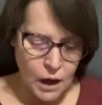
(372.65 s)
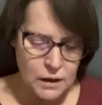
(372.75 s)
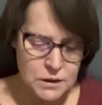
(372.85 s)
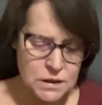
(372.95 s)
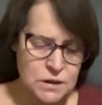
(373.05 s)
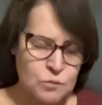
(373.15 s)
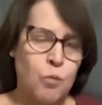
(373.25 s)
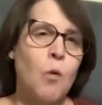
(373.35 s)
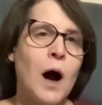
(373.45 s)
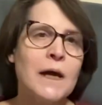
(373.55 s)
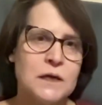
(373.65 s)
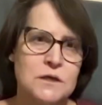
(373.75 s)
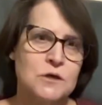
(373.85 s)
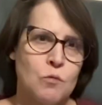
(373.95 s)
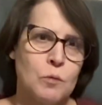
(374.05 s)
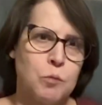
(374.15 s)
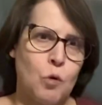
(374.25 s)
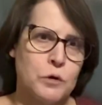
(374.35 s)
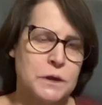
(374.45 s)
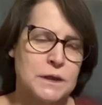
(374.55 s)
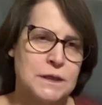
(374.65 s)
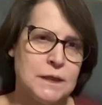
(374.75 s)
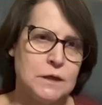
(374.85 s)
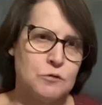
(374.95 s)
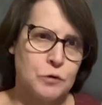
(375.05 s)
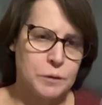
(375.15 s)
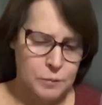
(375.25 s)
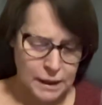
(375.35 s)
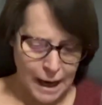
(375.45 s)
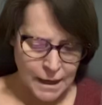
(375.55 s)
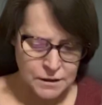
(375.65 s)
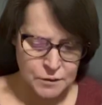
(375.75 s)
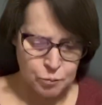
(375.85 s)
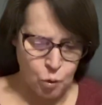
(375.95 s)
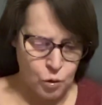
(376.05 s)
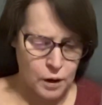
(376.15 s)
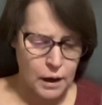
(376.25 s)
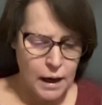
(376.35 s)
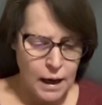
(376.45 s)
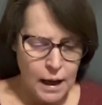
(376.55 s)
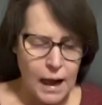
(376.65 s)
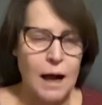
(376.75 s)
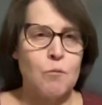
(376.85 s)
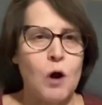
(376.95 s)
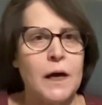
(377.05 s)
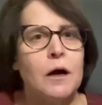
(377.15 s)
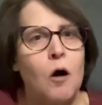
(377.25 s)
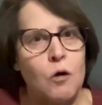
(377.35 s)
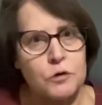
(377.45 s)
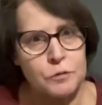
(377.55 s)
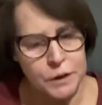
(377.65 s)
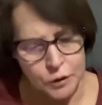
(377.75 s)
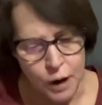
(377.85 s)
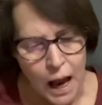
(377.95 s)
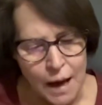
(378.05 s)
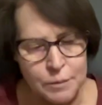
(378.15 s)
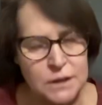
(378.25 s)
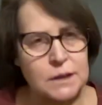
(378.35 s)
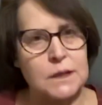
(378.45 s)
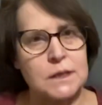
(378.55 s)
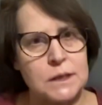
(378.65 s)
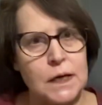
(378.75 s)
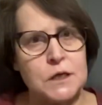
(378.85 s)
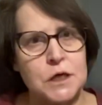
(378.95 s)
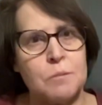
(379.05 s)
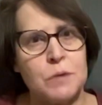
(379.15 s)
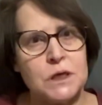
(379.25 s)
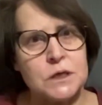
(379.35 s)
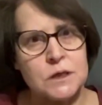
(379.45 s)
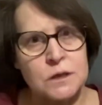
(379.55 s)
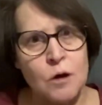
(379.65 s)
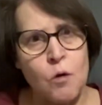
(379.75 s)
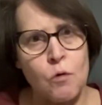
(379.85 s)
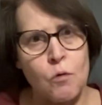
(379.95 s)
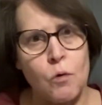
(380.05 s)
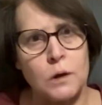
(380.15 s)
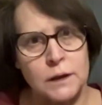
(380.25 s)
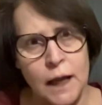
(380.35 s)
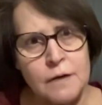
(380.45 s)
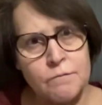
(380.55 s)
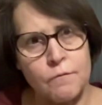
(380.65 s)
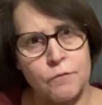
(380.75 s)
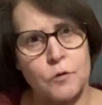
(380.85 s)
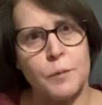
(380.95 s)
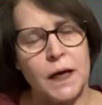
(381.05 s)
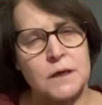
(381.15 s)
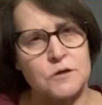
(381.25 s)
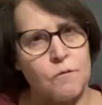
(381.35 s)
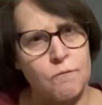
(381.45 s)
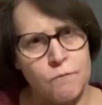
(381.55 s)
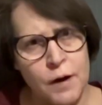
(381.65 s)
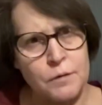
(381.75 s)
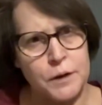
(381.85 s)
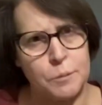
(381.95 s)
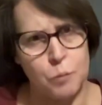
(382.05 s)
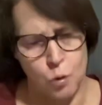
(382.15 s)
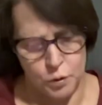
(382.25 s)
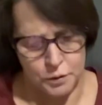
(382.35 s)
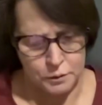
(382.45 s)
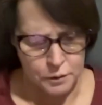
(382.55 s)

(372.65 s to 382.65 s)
This is why it's so important to seek treatment and support, and why altering your habits at this stage can be so life-affirming and so very important.